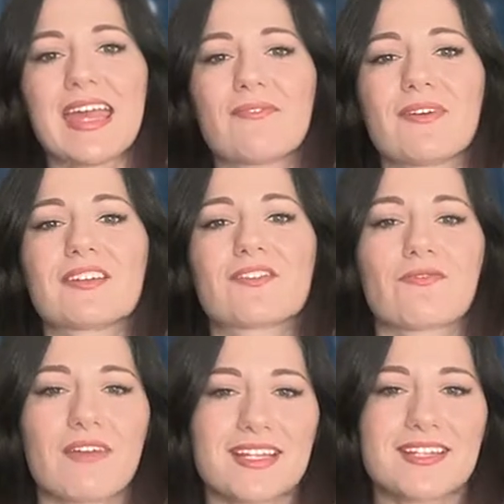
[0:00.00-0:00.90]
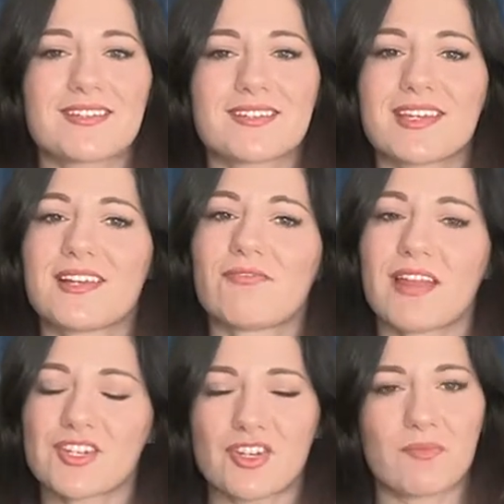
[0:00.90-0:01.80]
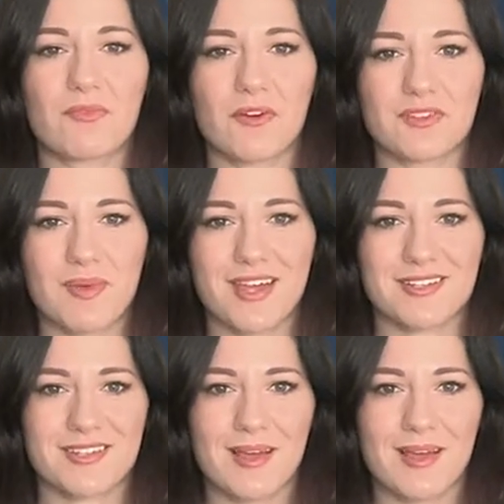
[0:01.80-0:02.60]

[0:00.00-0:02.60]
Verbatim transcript: if it threatens the inflation prospects.